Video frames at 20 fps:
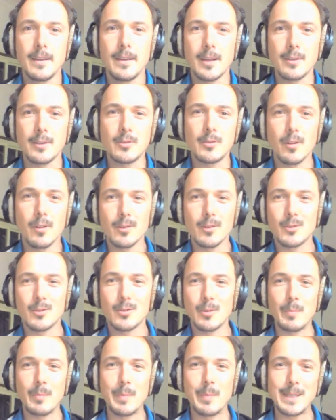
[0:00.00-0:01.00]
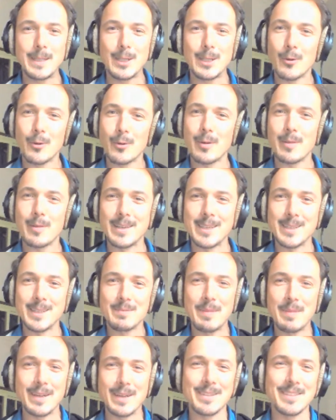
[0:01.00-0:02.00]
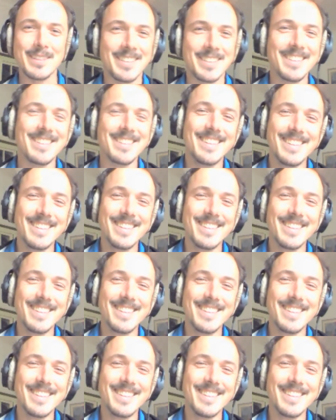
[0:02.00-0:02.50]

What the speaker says: Yeah, it all took a bit longer than expected.